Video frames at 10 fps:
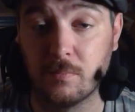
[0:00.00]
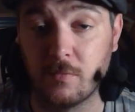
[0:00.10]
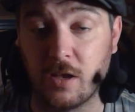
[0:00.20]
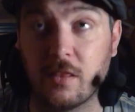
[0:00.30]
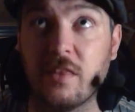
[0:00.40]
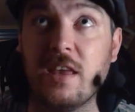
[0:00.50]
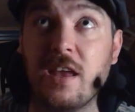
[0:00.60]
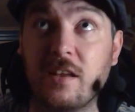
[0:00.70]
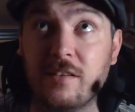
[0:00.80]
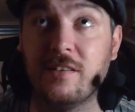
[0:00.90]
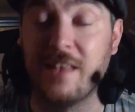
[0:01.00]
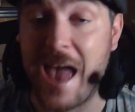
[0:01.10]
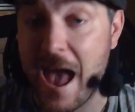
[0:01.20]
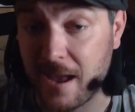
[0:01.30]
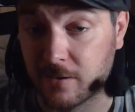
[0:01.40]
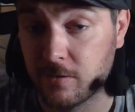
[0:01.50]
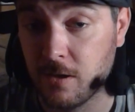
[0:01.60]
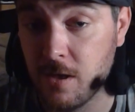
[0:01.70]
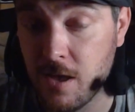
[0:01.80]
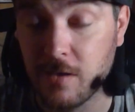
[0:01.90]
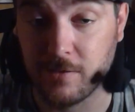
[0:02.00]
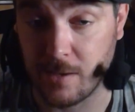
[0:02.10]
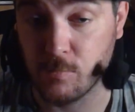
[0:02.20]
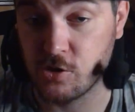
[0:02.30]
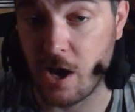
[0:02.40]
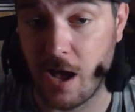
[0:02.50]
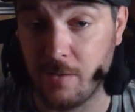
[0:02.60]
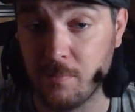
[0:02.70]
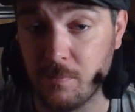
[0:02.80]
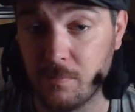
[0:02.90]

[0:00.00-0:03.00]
Like, the exact same shot.